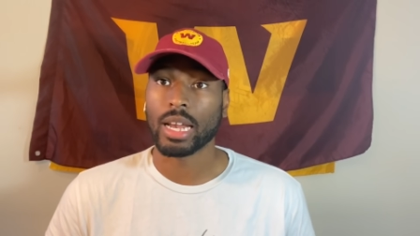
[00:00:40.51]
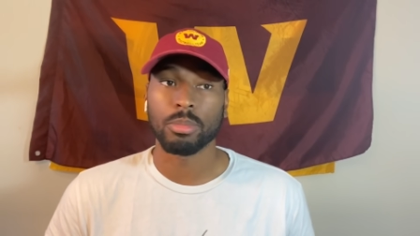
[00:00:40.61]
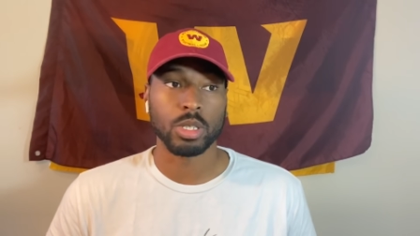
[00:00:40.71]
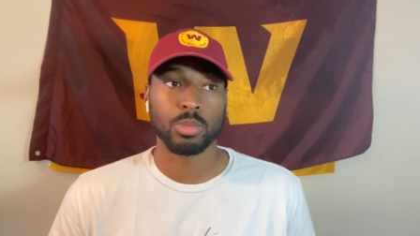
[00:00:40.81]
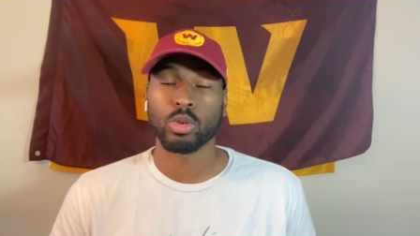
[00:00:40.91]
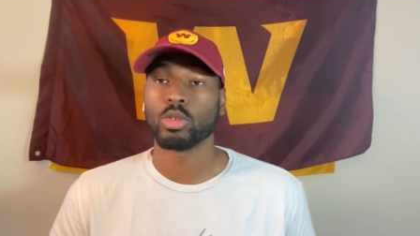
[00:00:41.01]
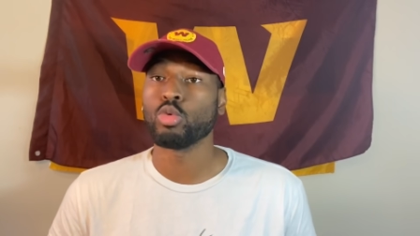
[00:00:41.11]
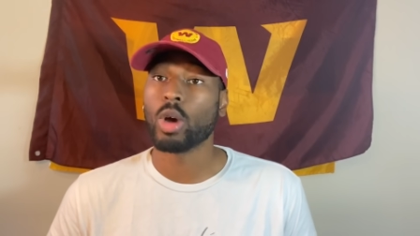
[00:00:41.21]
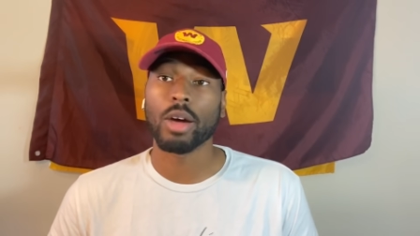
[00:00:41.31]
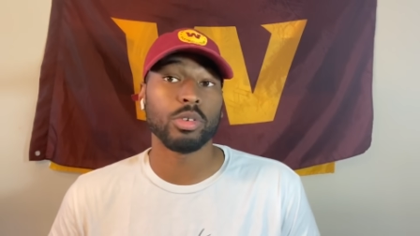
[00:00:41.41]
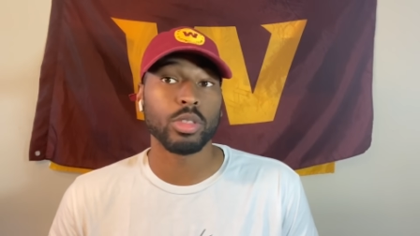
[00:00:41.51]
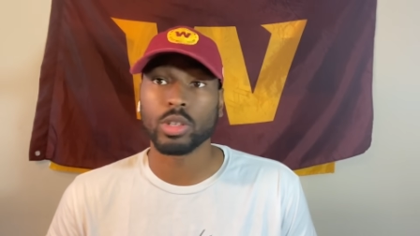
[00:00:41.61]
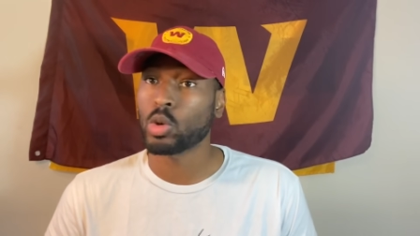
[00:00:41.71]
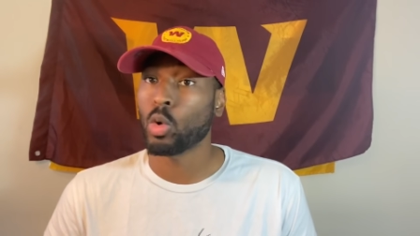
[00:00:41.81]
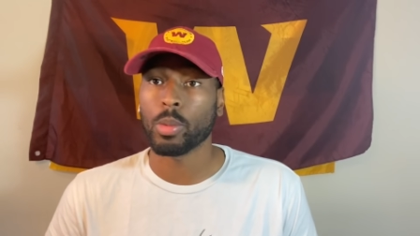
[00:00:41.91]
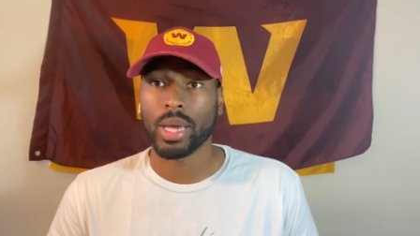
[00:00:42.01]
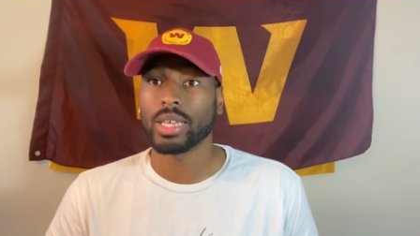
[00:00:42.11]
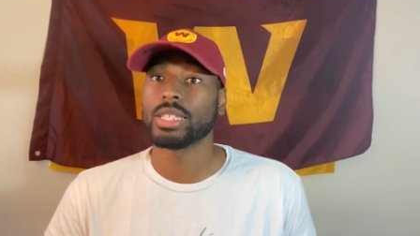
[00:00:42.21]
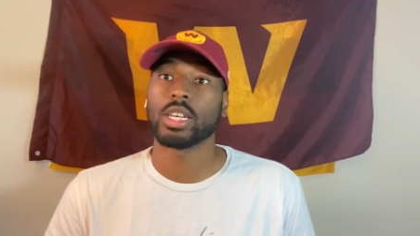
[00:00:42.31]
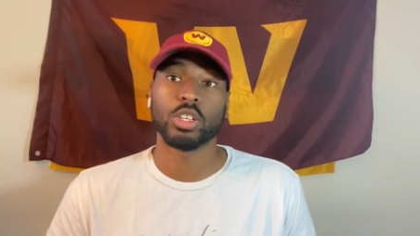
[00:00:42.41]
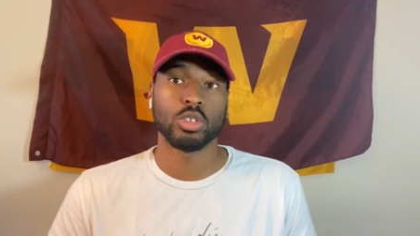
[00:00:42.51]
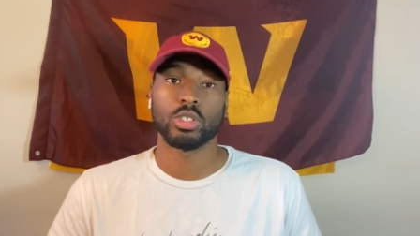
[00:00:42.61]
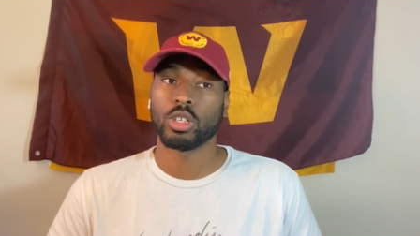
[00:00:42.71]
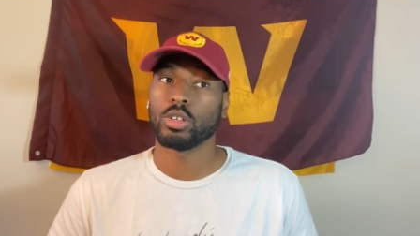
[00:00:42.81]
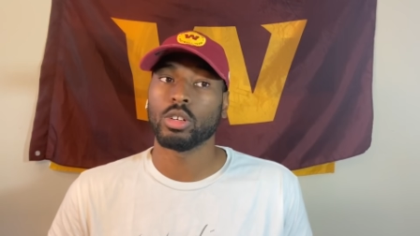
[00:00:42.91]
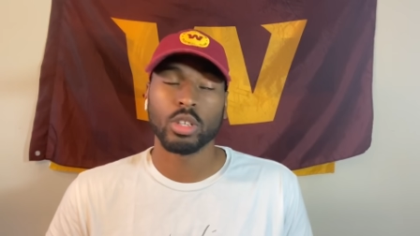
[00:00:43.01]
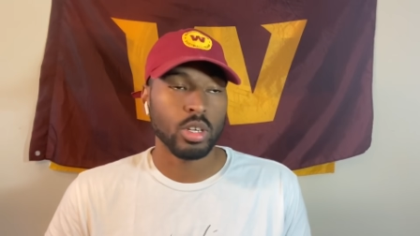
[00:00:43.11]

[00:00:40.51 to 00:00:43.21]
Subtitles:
I'm supporting whoever the quarterback is under center